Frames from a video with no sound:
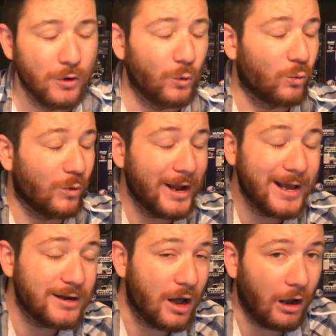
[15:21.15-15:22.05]

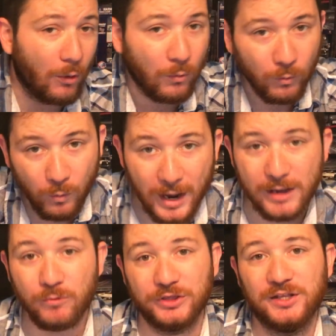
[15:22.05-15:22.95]
ran away
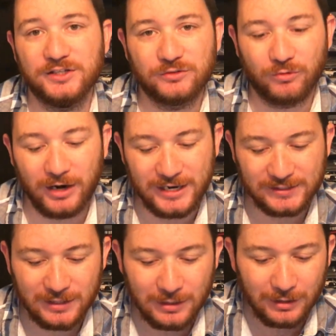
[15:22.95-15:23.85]
with this race.